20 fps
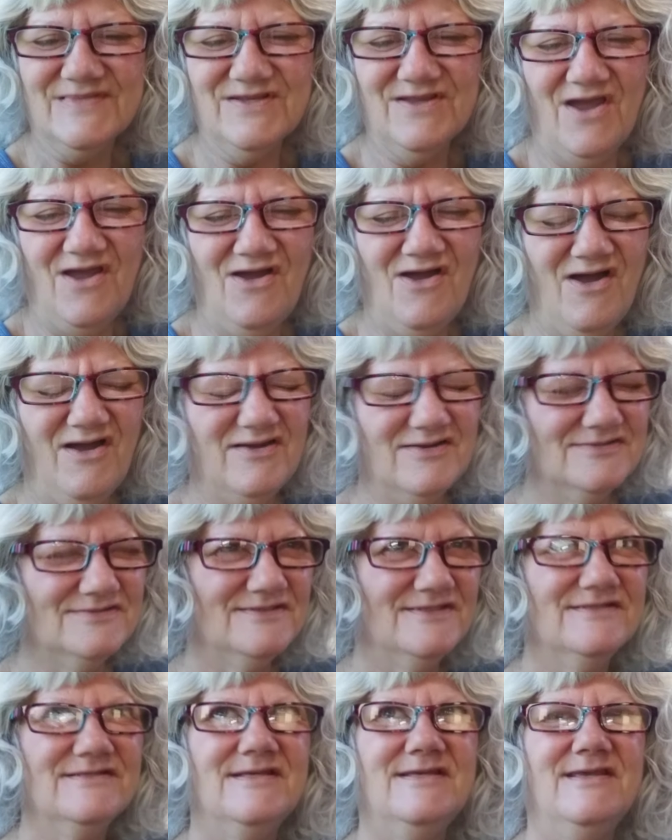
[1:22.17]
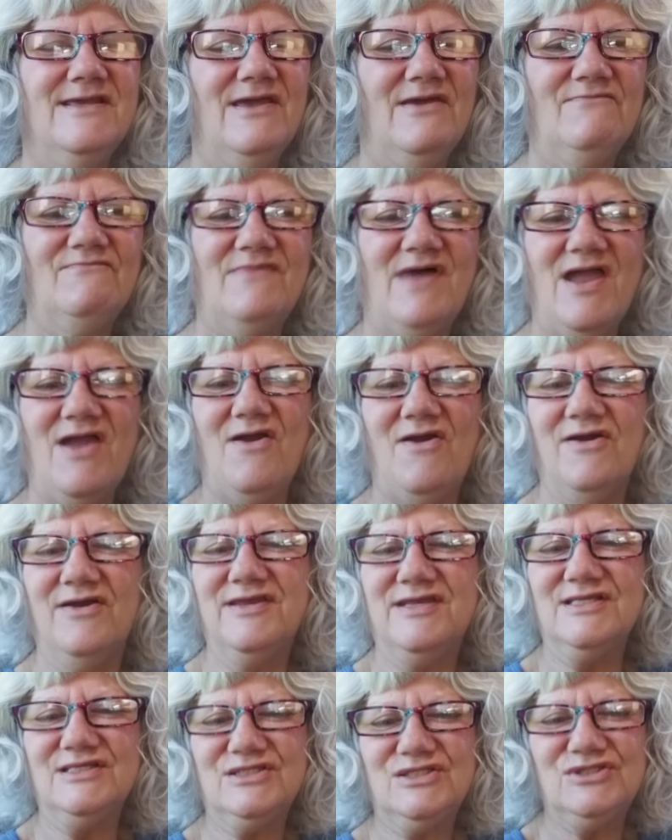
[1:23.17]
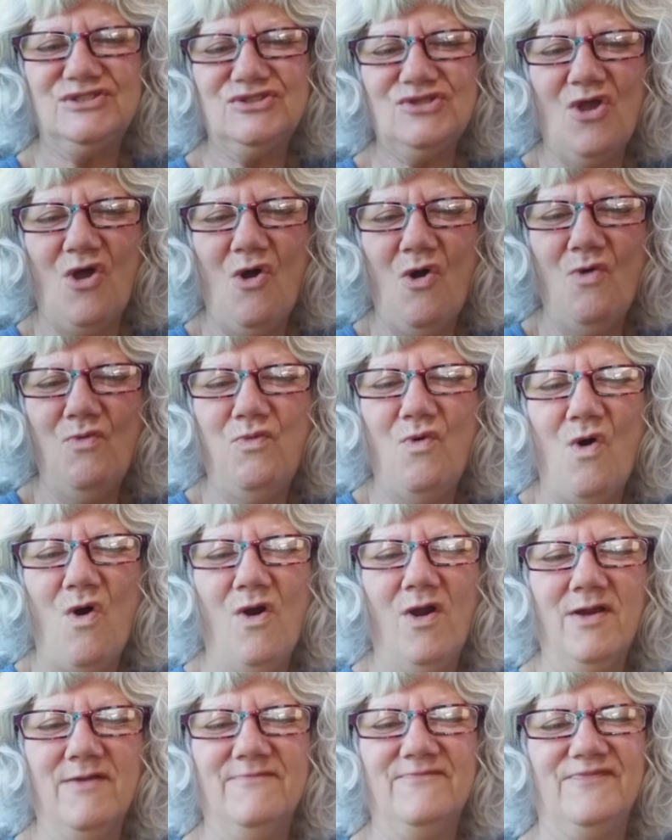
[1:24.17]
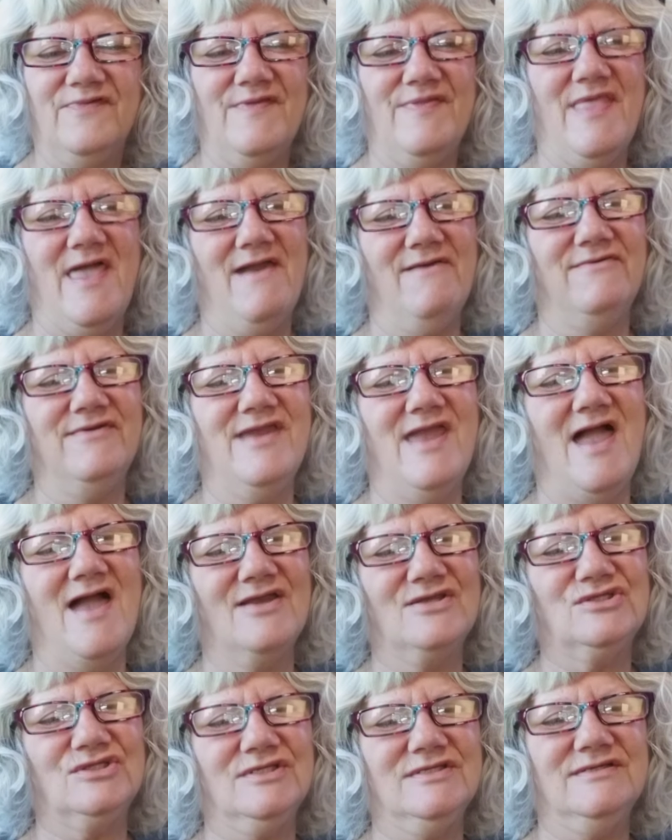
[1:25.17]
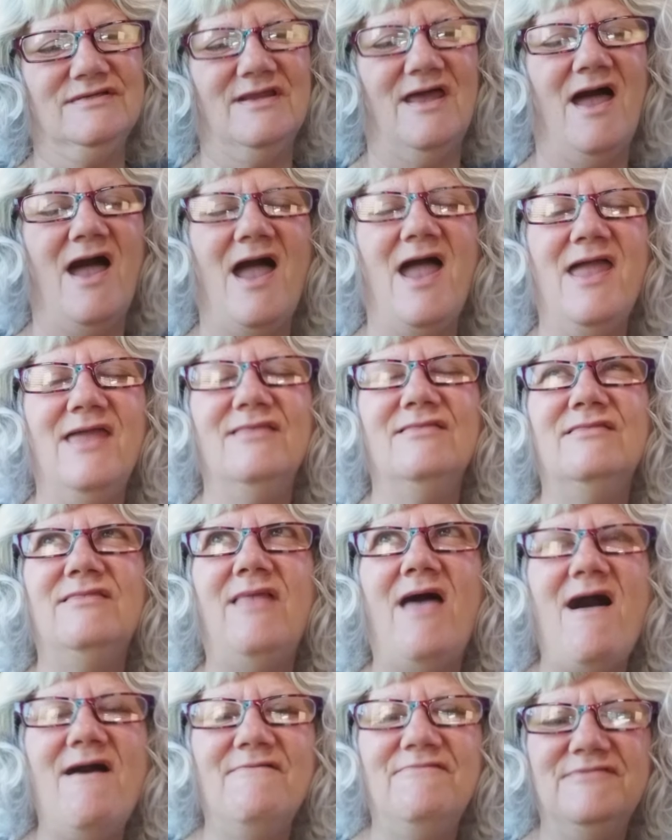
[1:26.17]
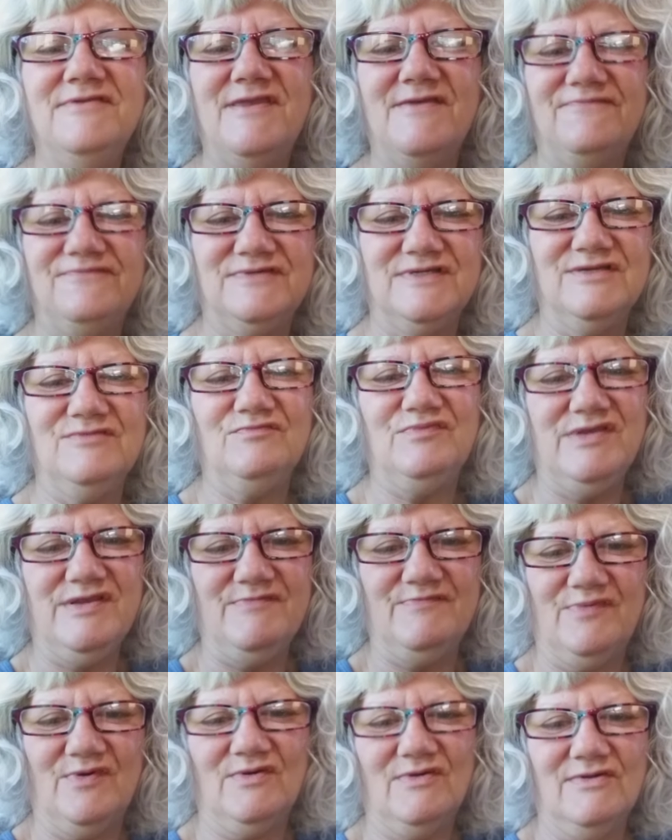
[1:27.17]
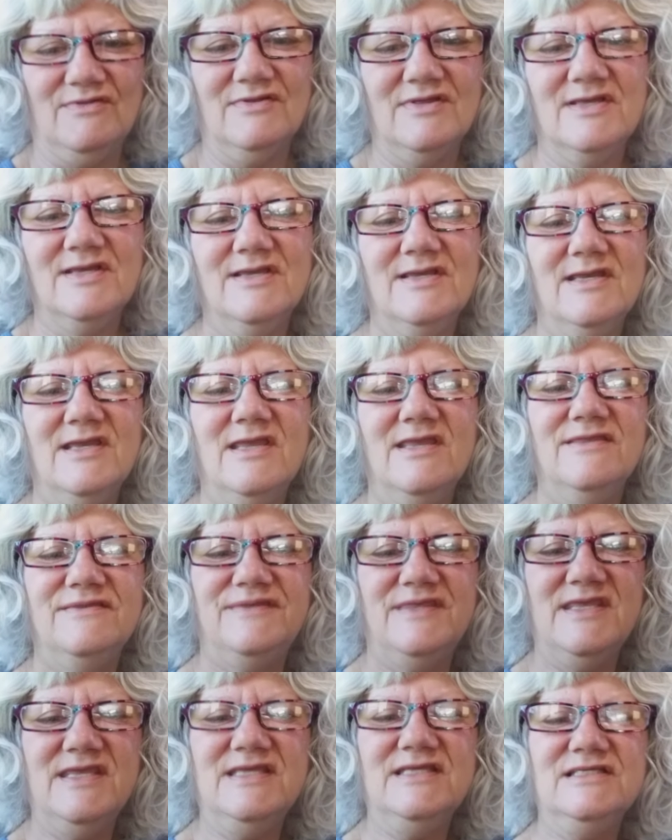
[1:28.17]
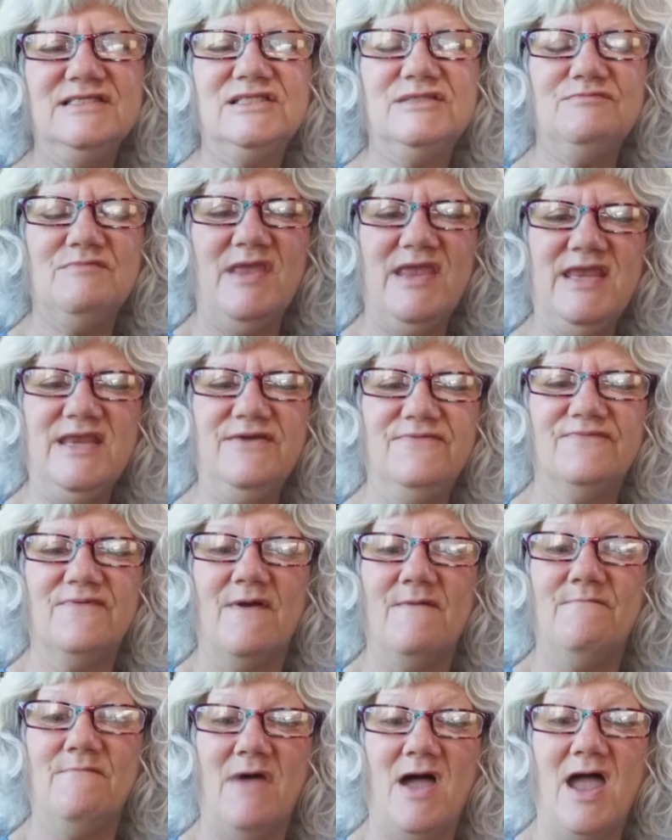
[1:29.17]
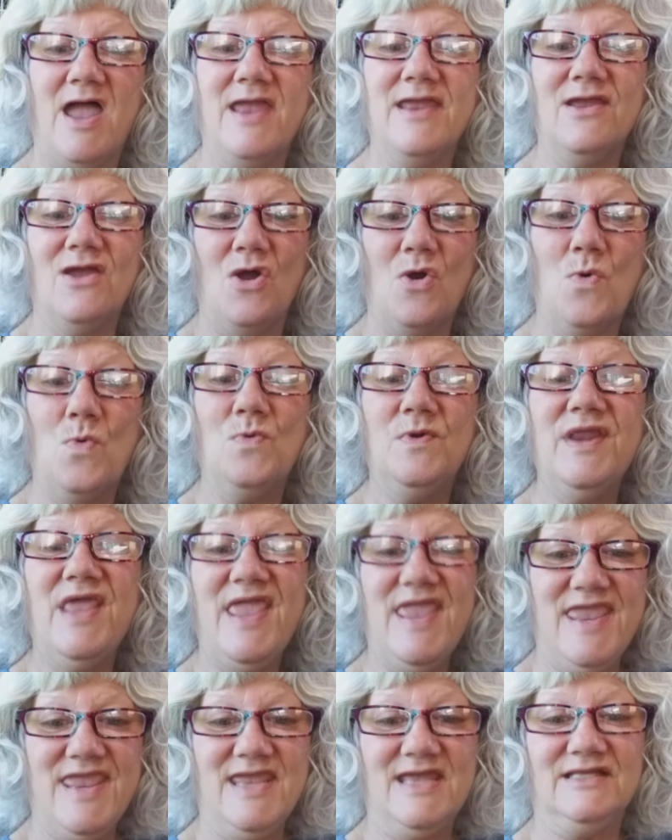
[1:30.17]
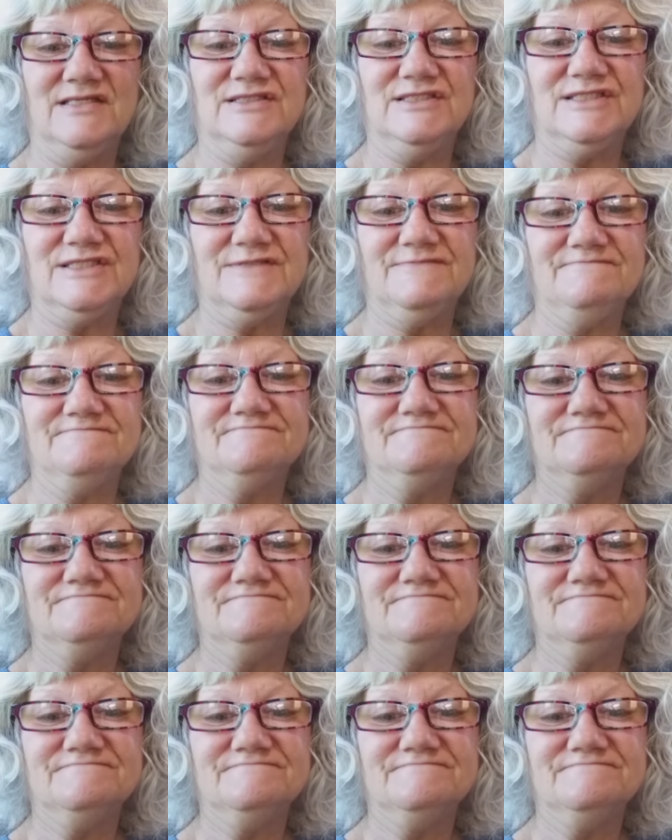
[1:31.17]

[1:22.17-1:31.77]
my heart gets so warm from that reaction. I love gifting people things made from my own hands.